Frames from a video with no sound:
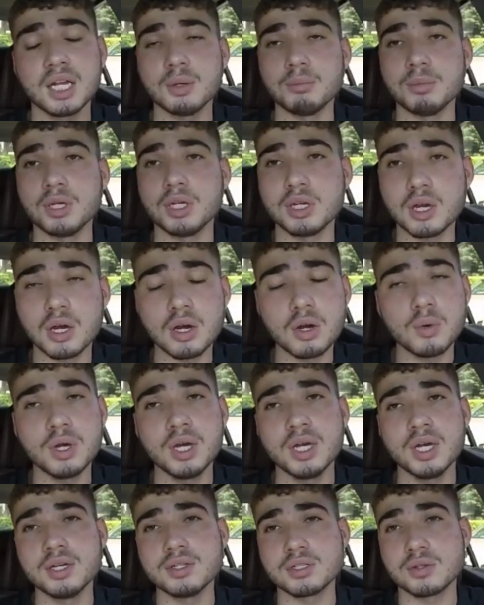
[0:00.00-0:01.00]
let me know.
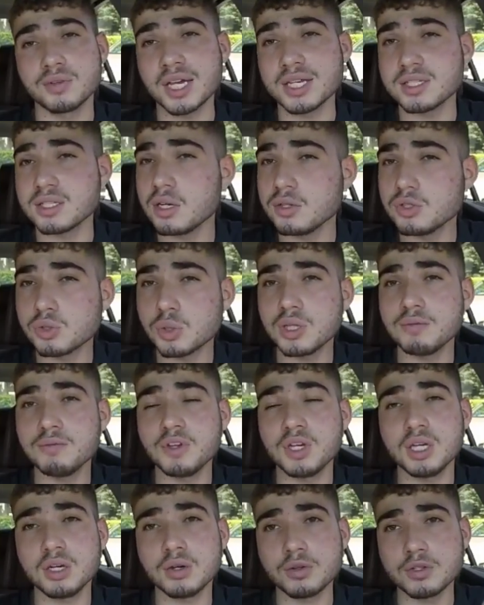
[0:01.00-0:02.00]
So if you guys did enjoy the
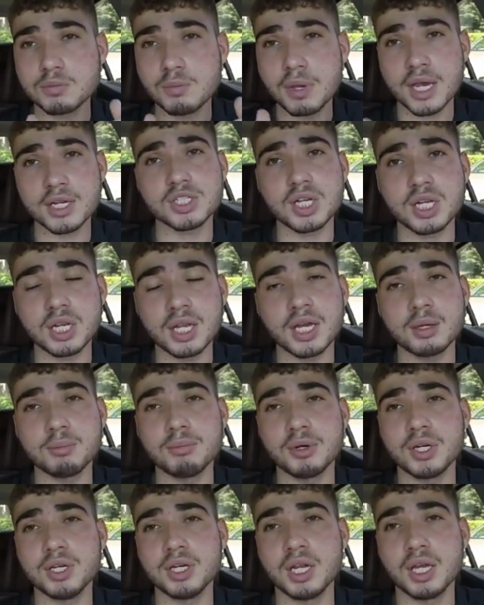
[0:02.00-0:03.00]
video, smash that like
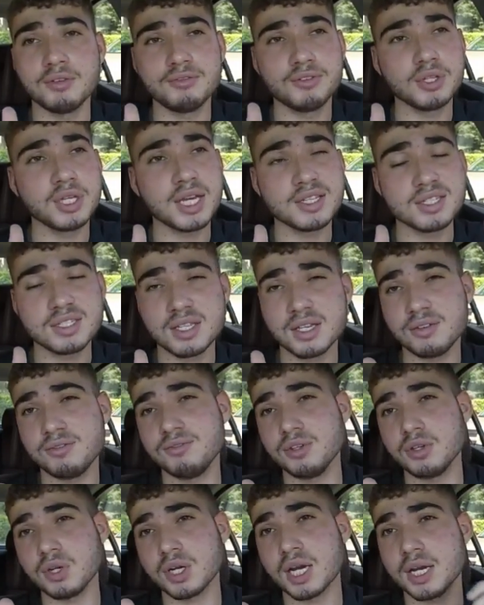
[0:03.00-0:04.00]
button. If you guys did
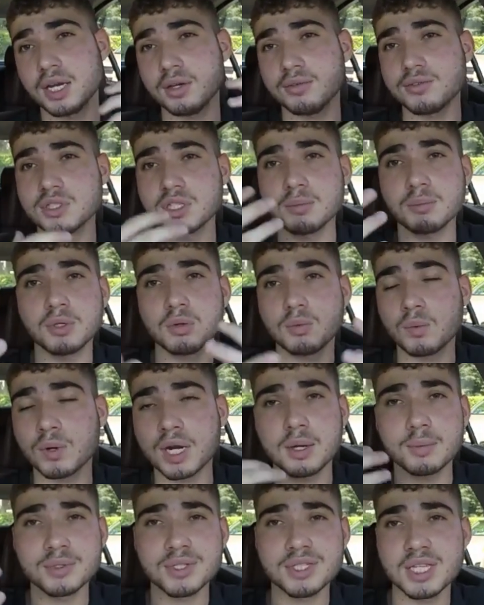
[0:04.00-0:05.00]
feel kind of similar to
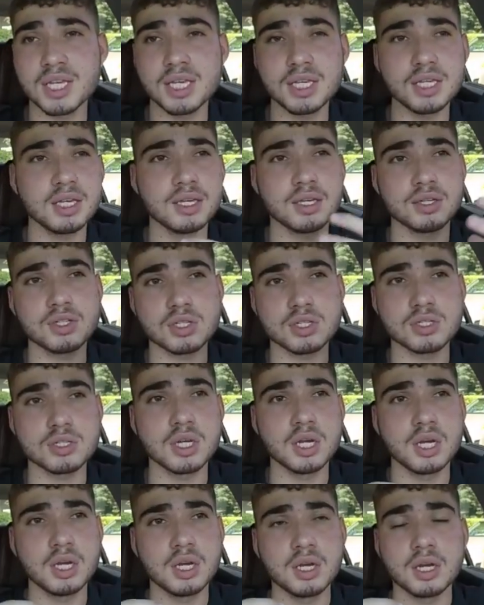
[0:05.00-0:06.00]
what I was thinking, it's
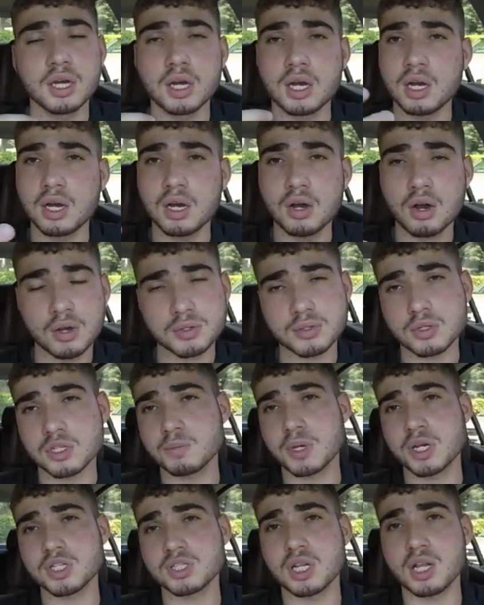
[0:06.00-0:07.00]
just also
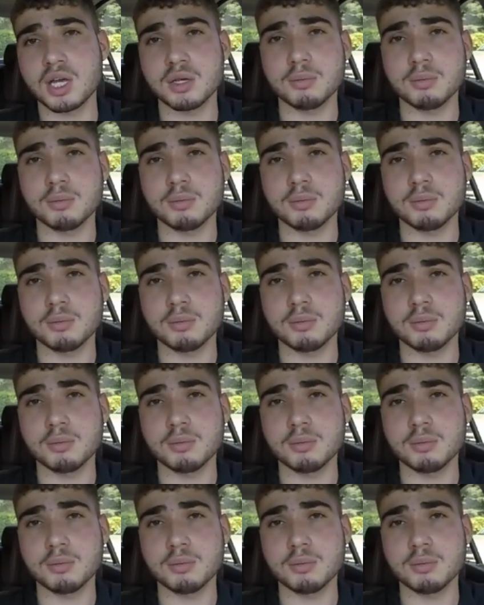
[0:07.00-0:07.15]
smash that